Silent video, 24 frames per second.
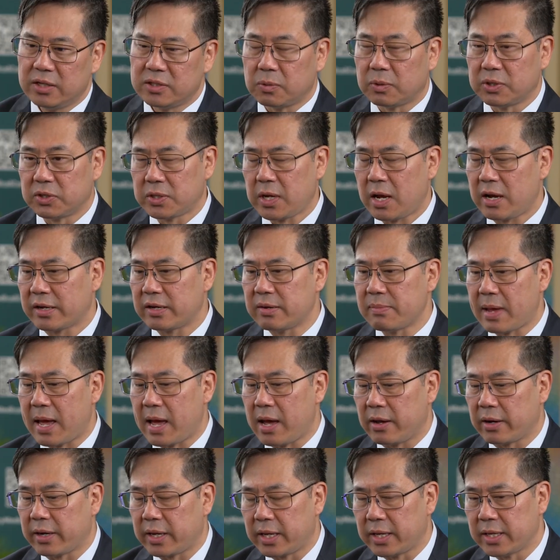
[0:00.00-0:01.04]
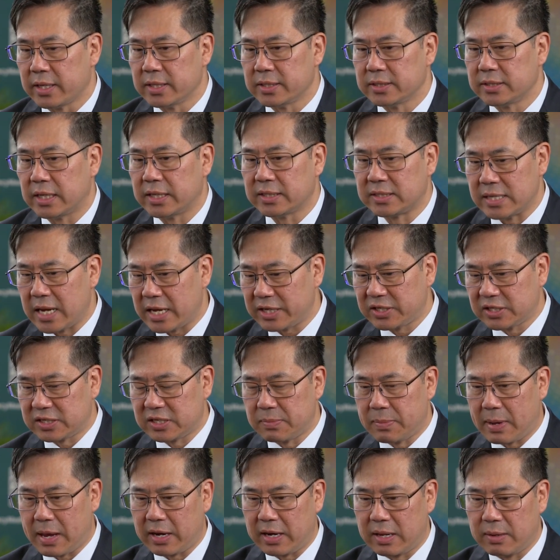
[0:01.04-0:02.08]
So what you're talking about is it's not just
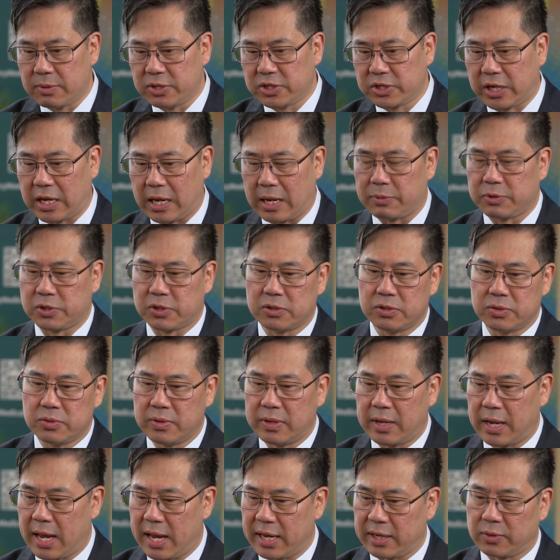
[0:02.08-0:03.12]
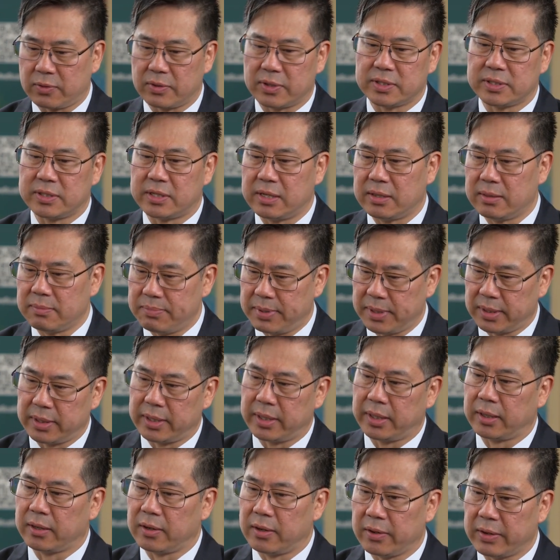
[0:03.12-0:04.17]
about image capture, doing the accuracy, the
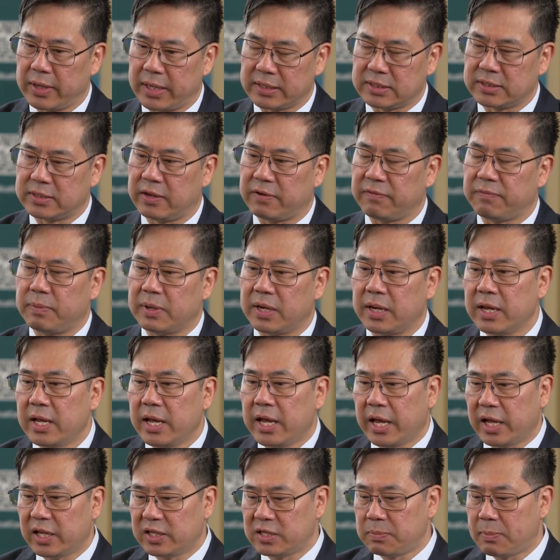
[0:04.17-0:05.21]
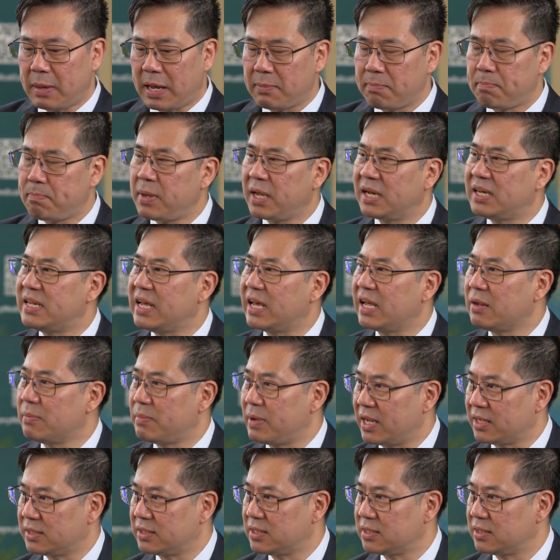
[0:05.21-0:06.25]
billing, and all that stuff, but it's about big
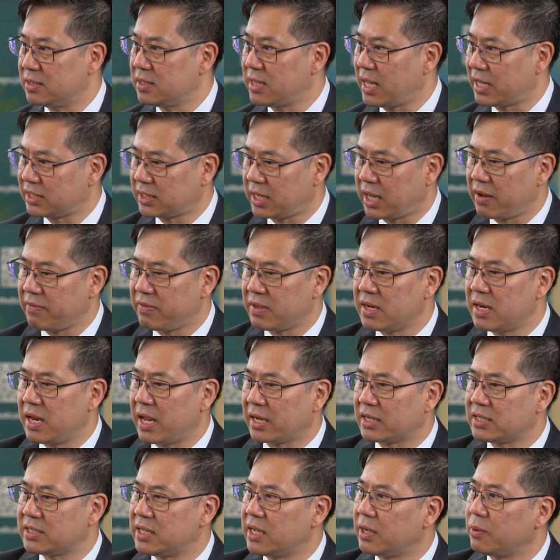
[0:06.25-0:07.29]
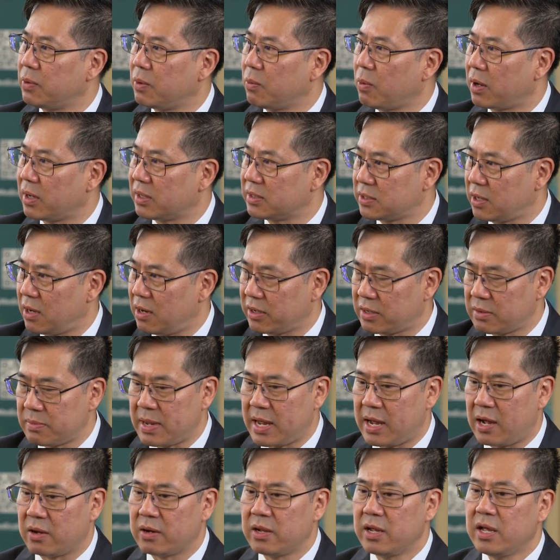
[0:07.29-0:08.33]
databases, and that's kind of the next thing we want to talk
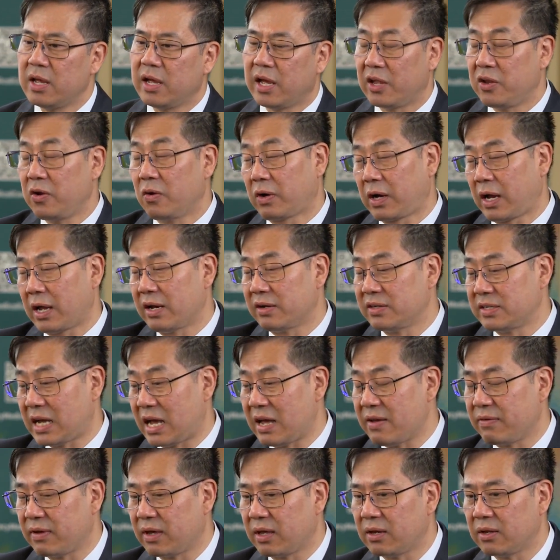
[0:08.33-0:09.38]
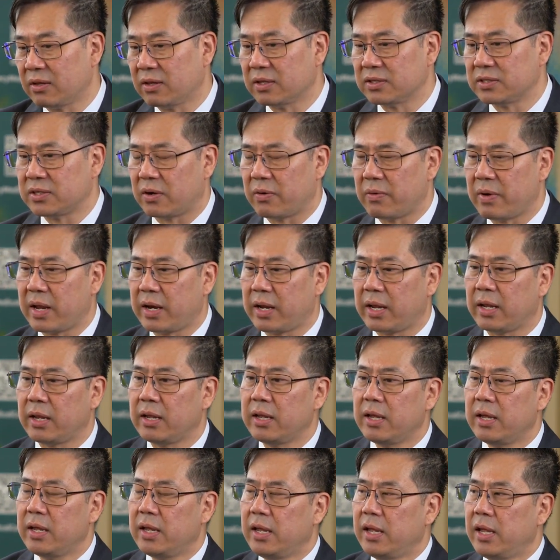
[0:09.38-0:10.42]
about. And you're kind of diving into this already,
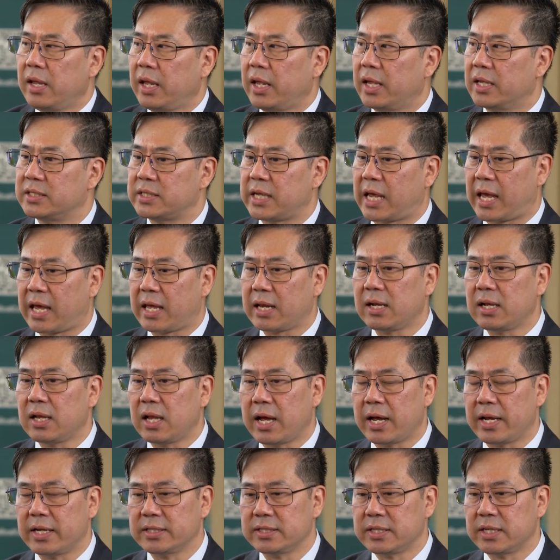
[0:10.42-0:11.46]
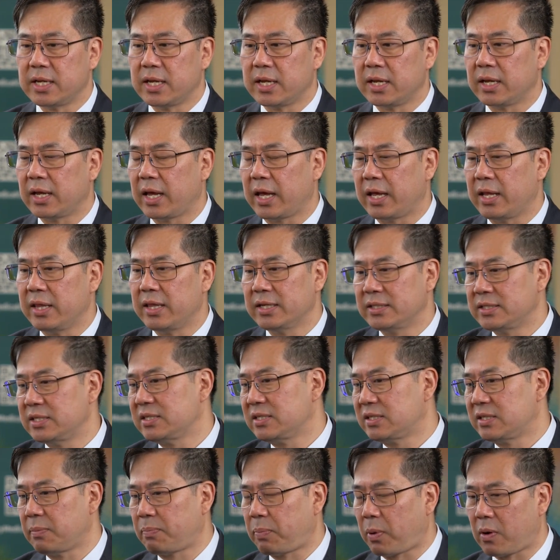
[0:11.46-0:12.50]
is analyzing, and this
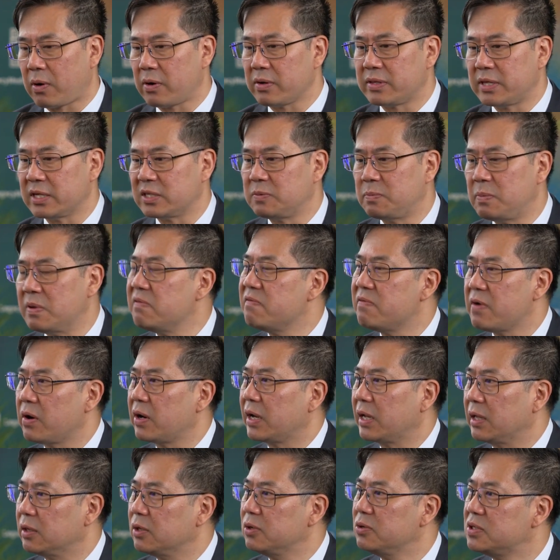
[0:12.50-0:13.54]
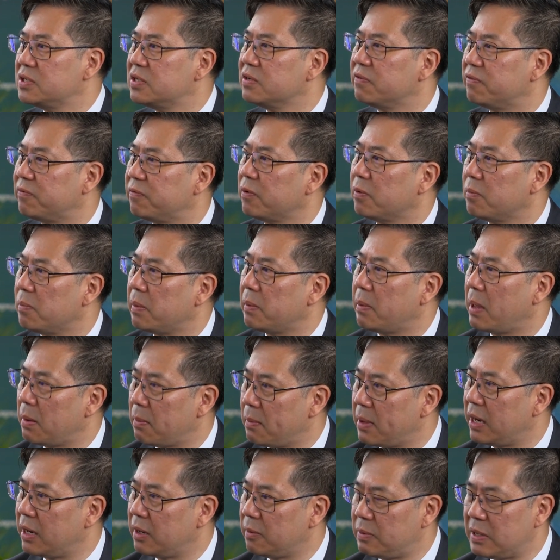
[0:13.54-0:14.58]
is the part that's been very elusive for
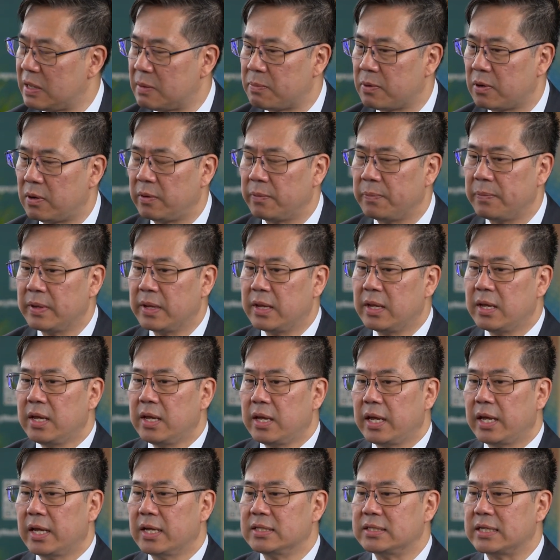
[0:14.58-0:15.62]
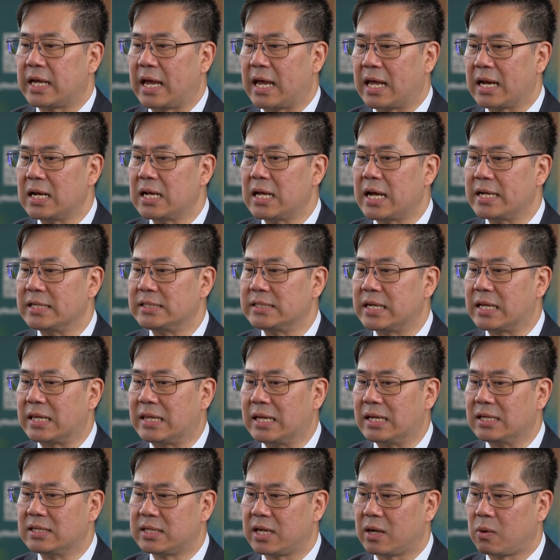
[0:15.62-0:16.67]
many people, is analyzing
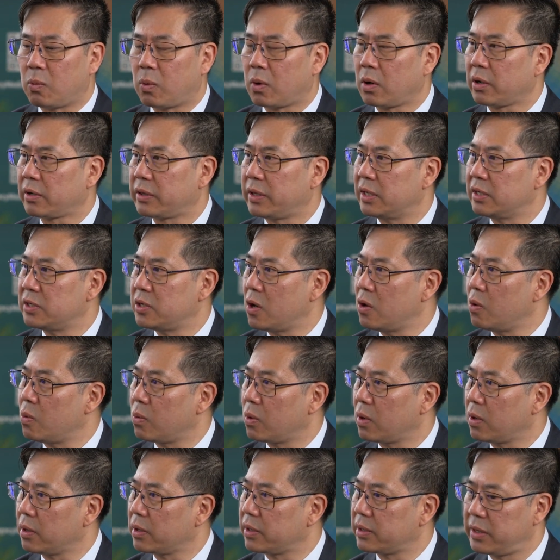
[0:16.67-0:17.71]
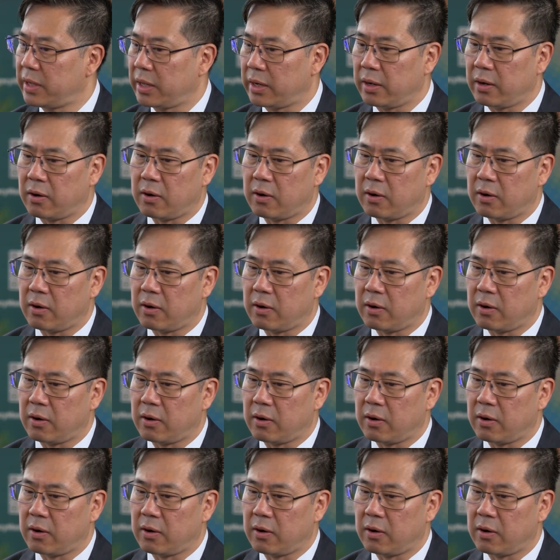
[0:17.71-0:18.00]
things that work, that don't work, that